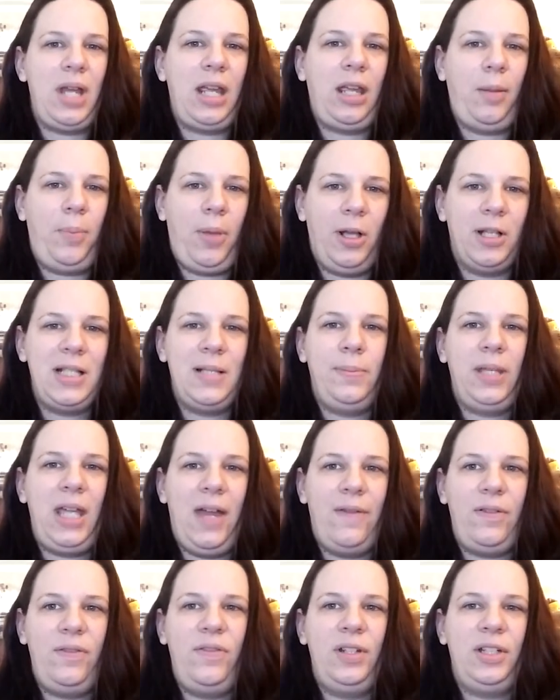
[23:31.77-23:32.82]
I could possibly
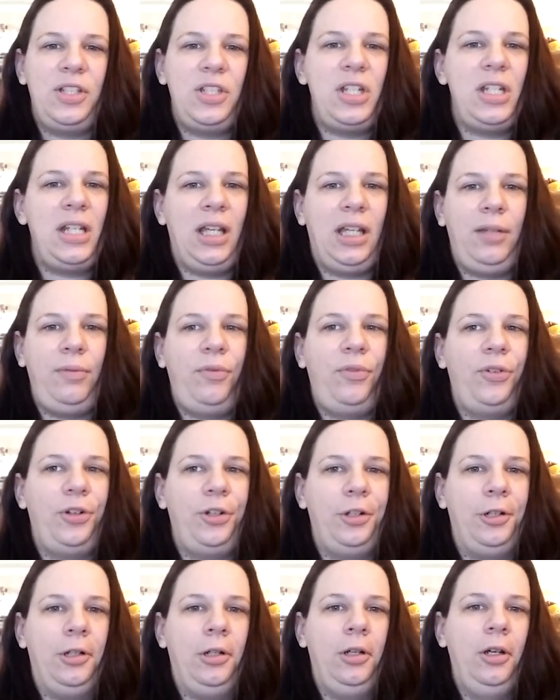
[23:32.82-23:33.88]
have it finished in time
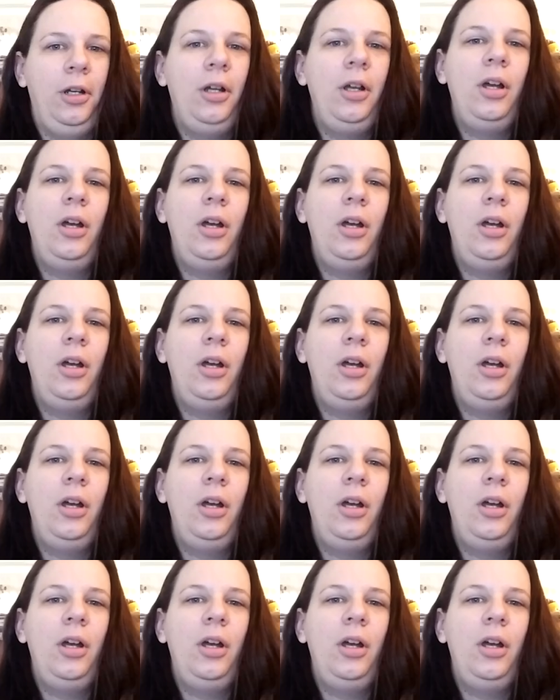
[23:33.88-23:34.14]
for